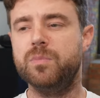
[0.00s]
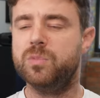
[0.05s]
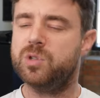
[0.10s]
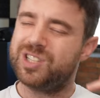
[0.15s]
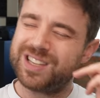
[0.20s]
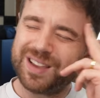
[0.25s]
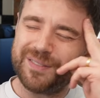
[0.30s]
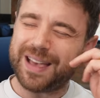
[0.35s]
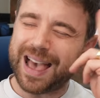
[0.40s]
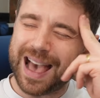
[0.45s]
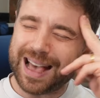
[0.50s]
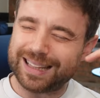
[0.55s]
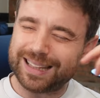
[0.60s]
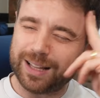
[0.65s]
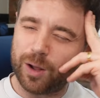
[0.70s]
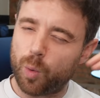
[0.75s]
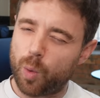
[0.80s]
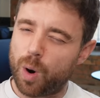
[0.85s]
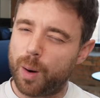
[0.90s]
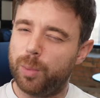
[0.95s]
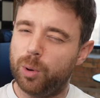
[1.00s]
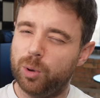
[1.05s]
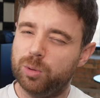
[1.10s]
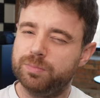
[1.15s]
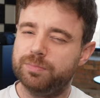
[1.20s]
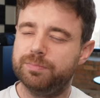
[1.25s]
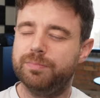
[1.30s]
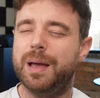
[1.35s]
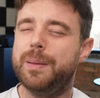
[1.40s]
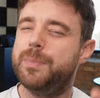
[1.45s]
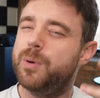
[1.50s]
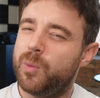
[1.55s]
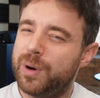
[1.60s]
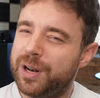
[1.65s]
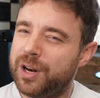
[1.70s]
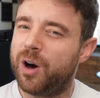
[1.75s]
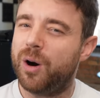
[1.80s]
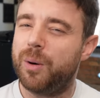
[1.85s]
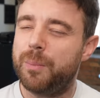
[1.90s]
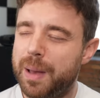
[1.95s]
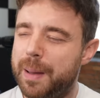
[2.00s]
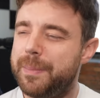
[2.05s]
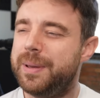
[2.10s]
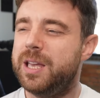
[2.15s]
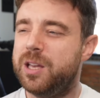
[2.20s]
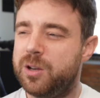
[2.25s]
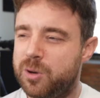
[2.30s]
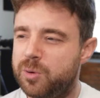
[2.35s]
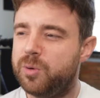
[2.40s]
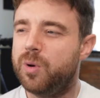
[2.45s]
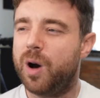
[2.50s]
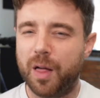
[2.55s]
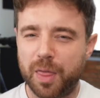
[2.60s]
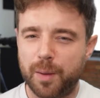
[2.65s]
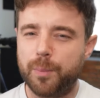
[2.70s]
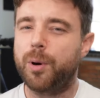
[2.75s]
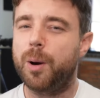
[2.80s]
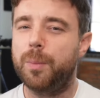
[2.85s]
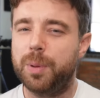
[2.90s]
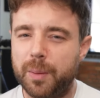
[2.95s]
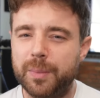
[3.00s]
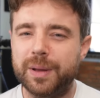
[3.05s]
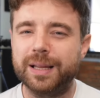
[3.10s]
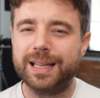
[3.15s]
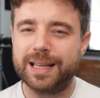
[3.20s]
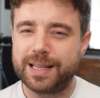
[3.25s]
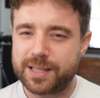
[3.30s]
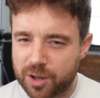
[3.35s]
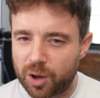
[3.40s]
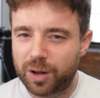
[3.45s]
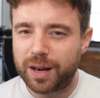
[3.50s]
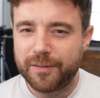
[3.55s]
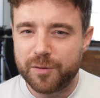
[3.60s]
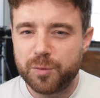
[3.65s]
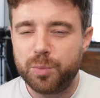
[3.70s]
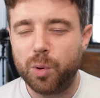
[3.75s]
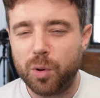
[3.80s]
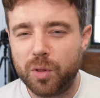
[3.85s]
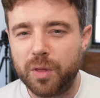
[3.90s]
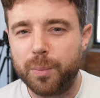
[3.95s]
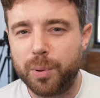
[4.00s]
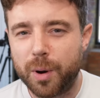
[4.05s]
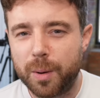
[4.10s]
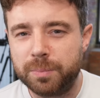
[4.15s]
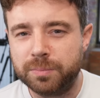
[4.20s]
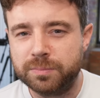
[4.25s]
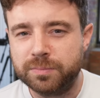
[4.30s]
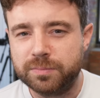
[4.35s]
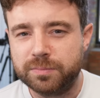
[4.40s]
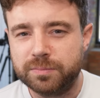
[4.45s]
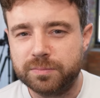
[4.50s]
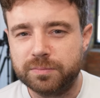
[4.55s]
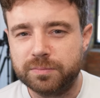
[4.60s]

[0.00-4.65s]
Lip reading: just give your head a little wobble. Maybe you are the problem and it's not Liverpool the problem.